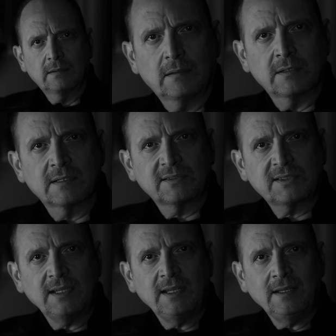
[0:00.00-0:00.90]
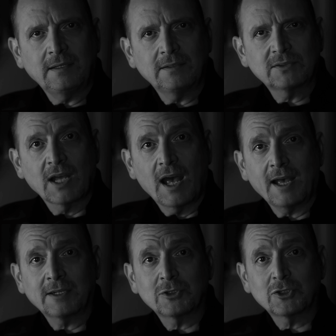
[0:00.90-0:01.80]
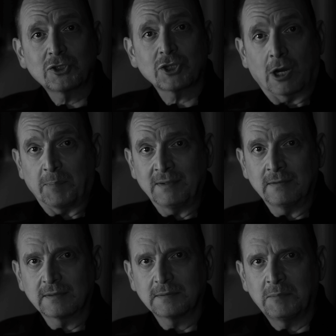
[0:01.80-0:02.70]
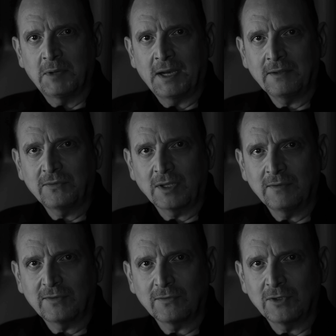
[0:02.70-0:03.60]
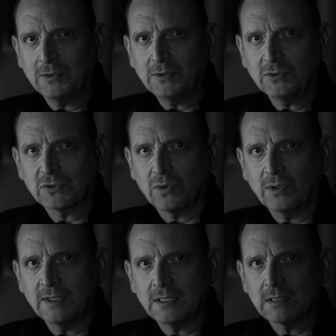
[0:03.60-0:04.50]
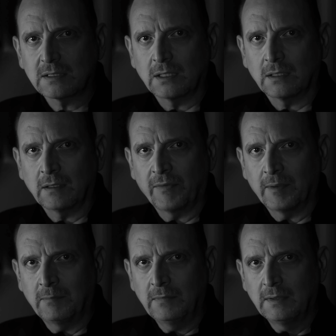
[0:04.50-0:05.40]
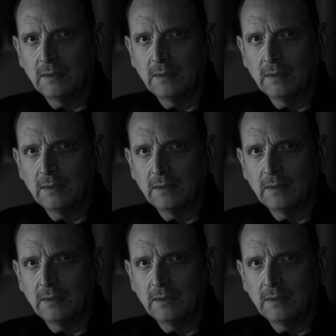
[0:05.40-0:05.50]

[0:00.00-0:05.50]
The disease had sharpened my senses, not destroyed, not dulled them.